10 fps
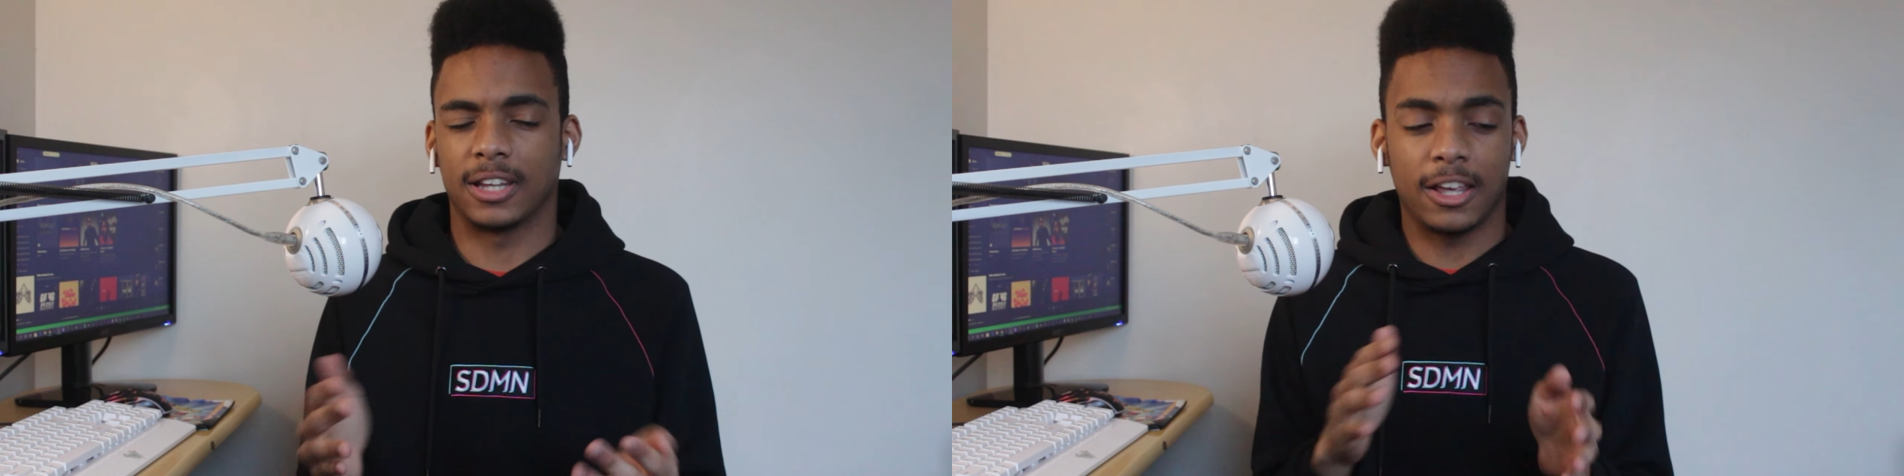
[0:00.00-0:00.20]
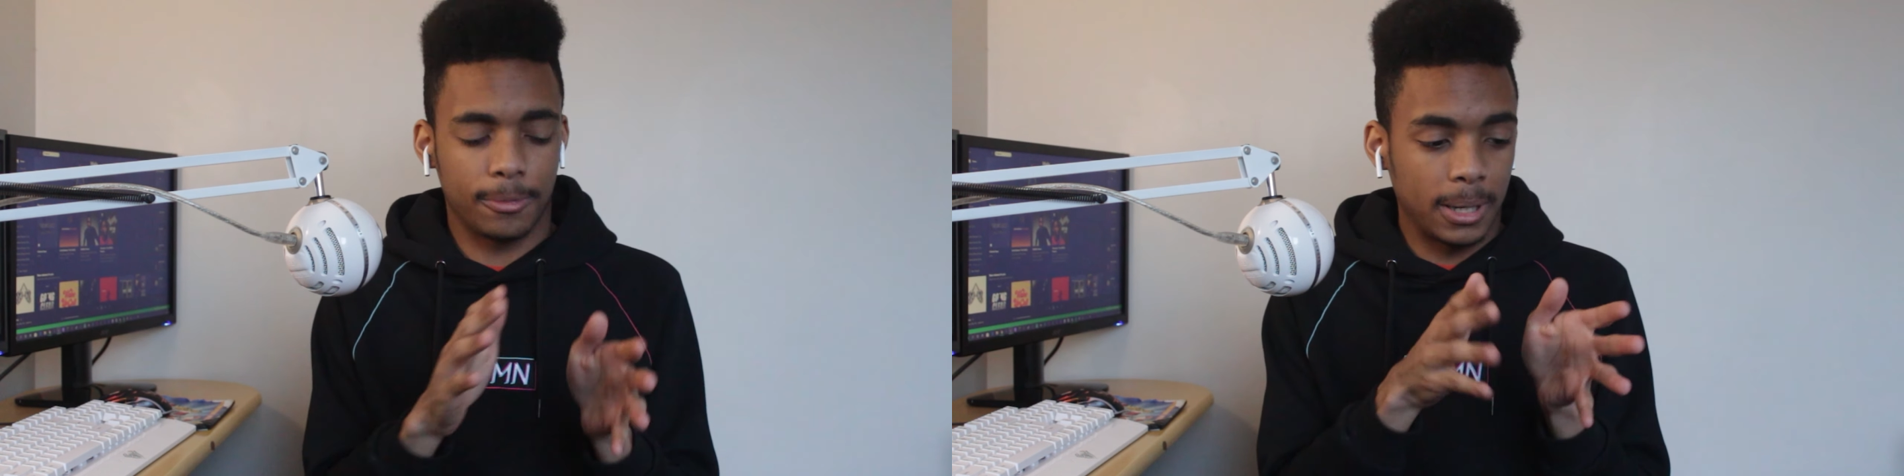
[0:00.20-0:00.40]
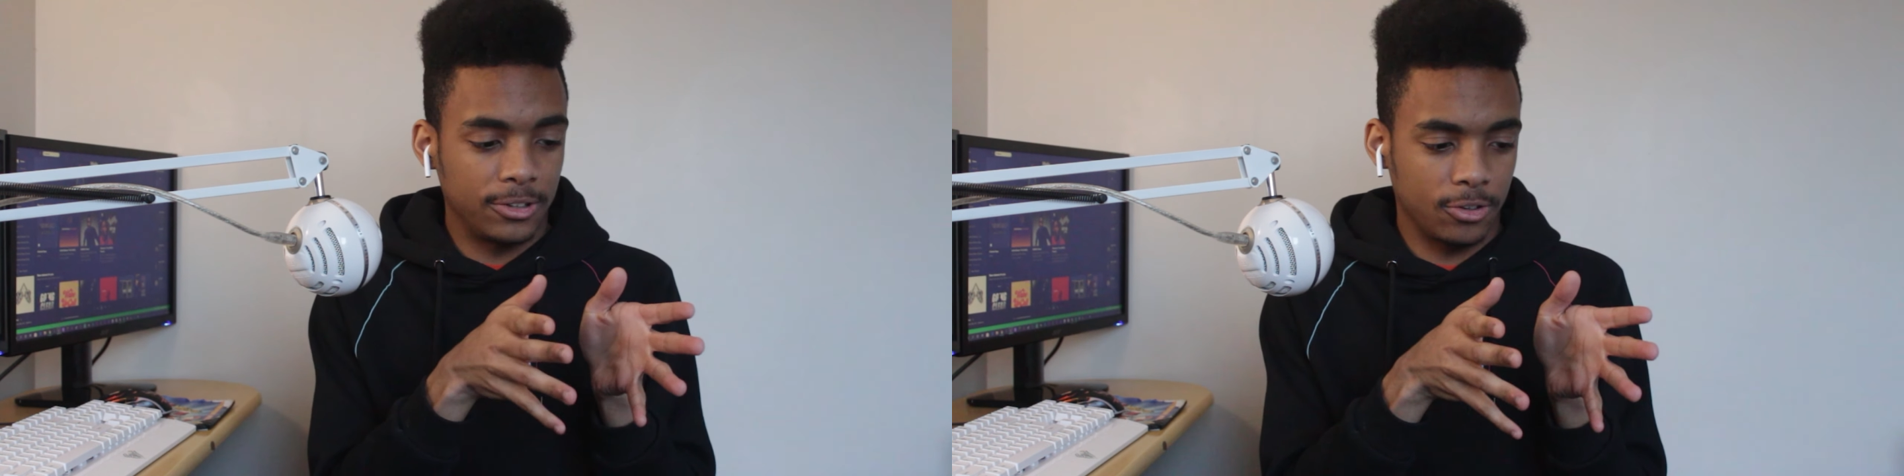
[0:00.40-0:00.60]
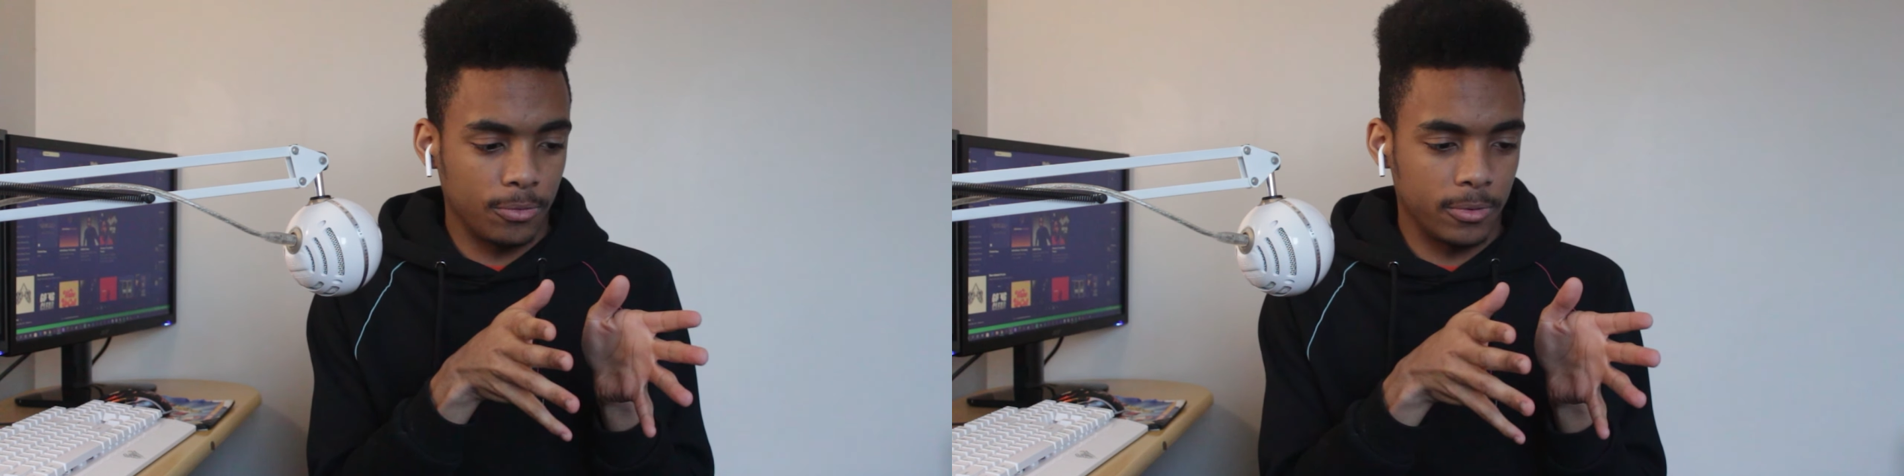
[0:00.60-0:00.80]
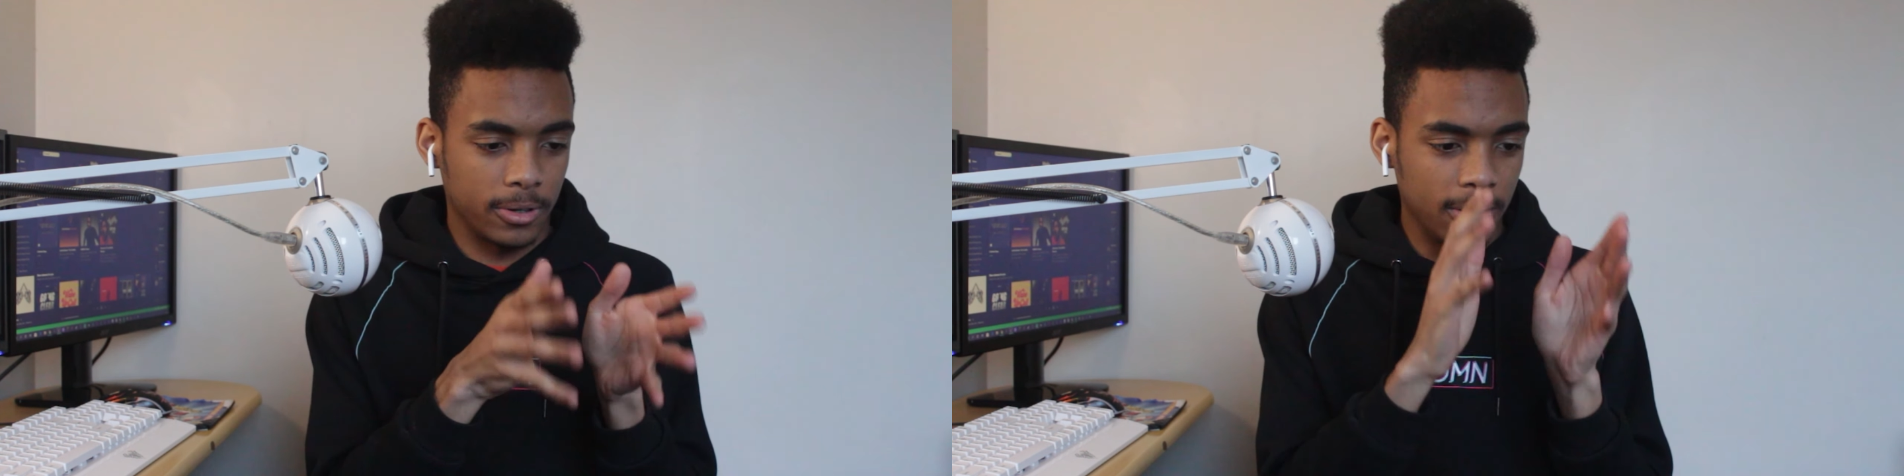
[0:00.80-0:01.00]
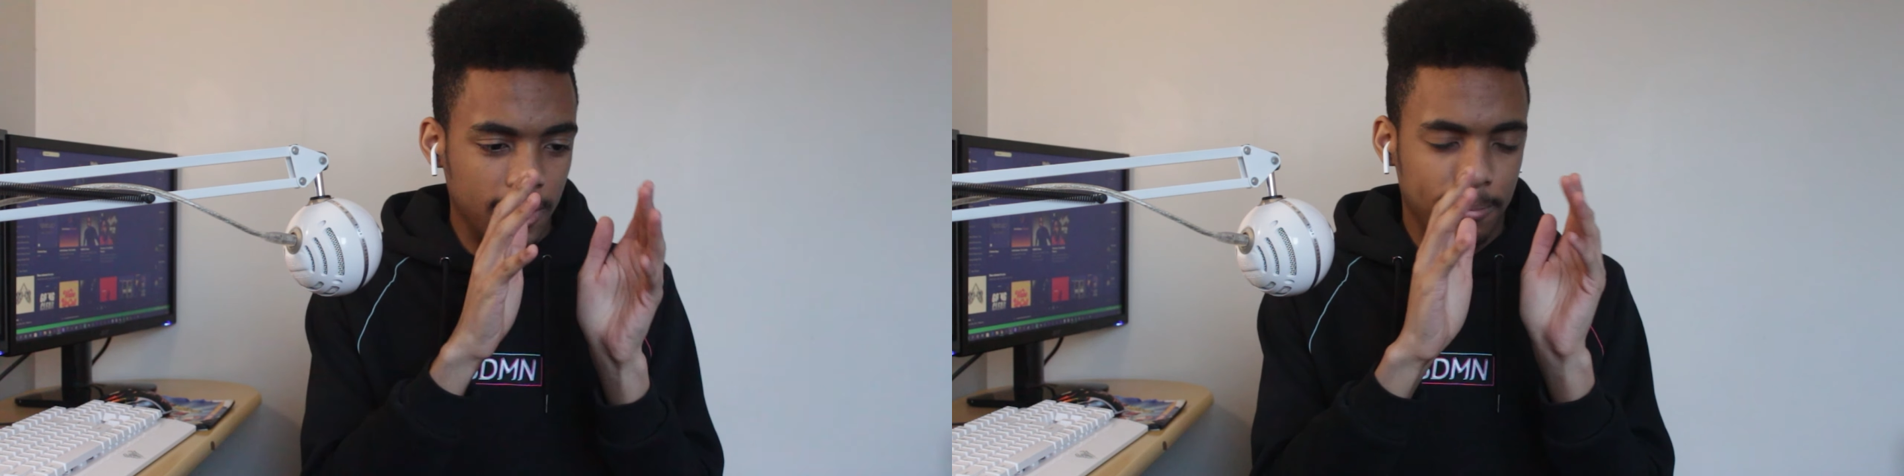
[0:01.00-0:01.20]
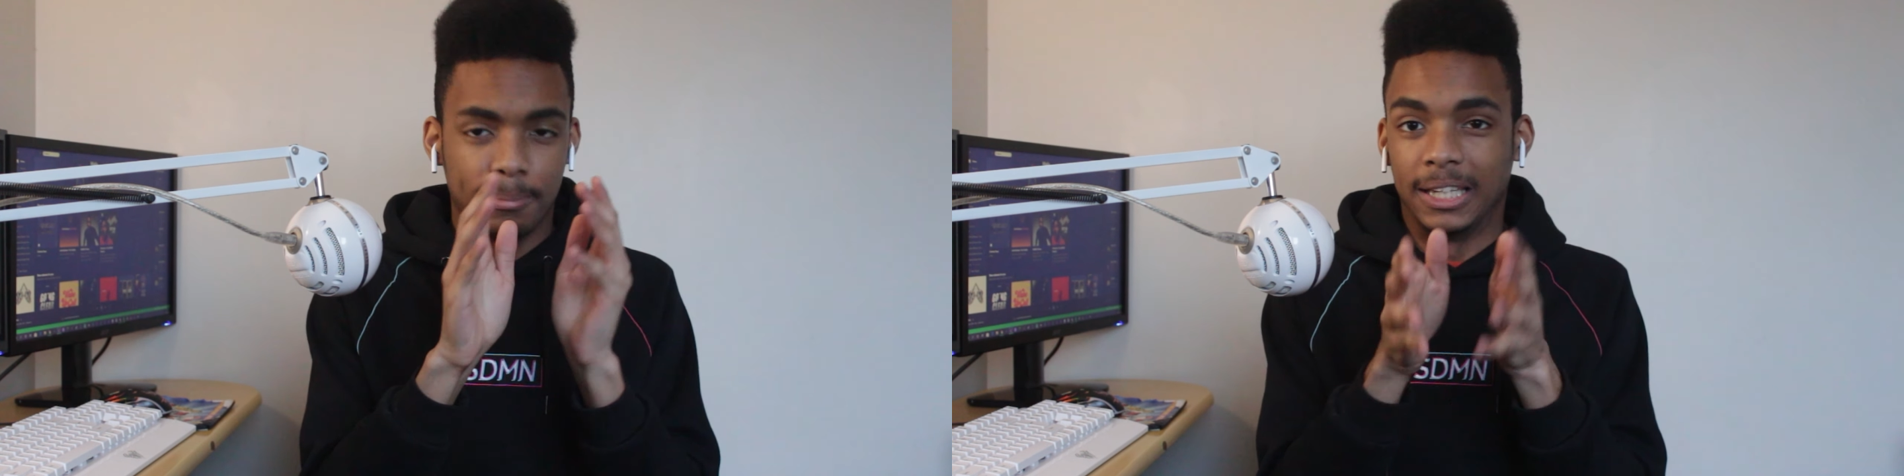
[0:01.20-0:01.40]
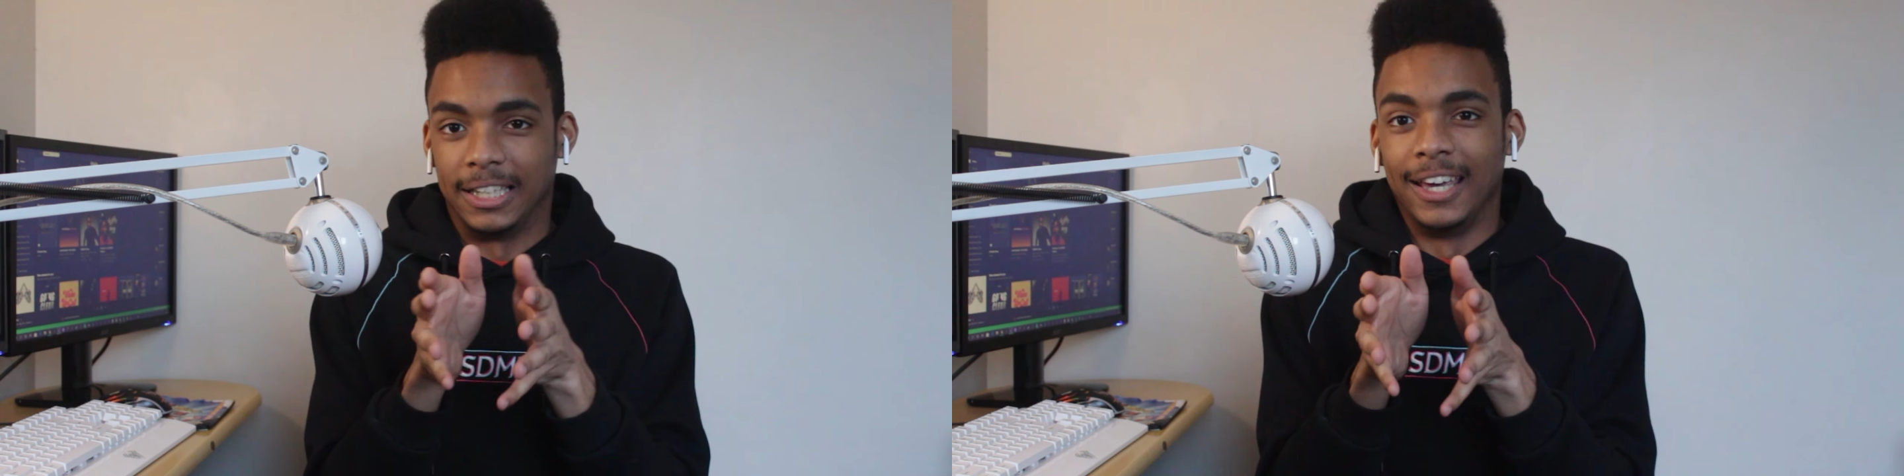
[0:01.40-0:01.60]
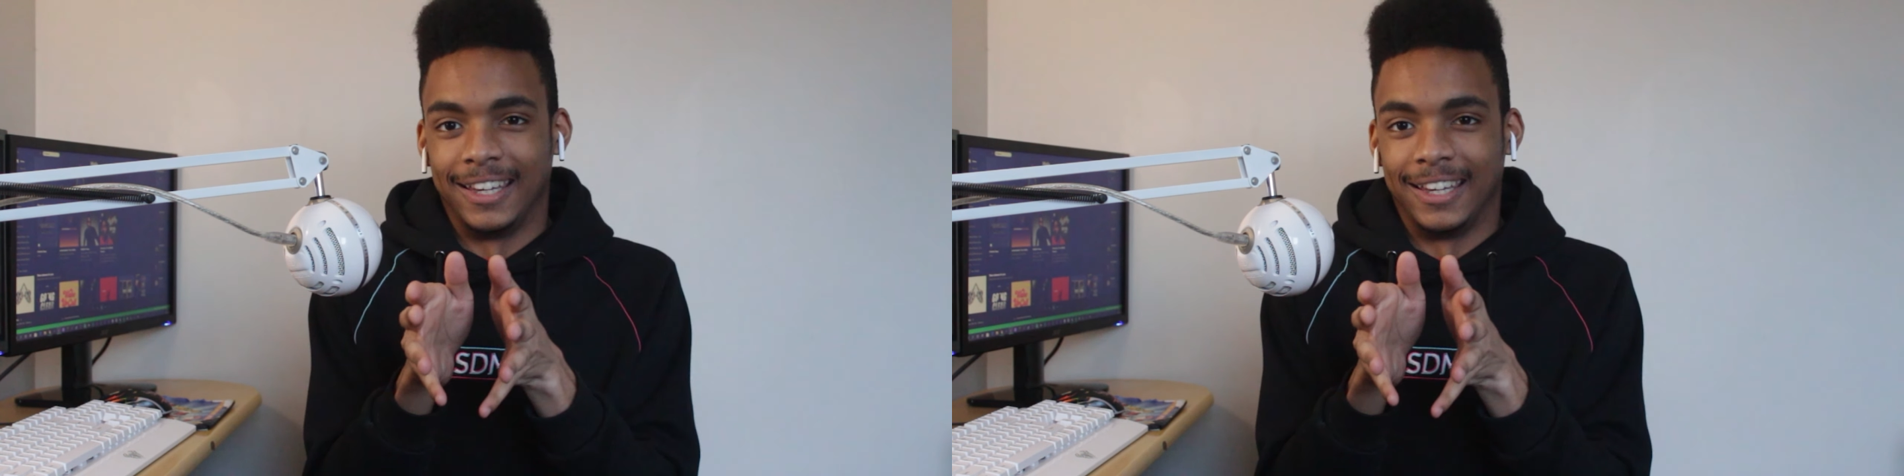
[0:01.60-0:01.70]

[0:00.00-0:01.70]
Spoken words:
That's my genre, me.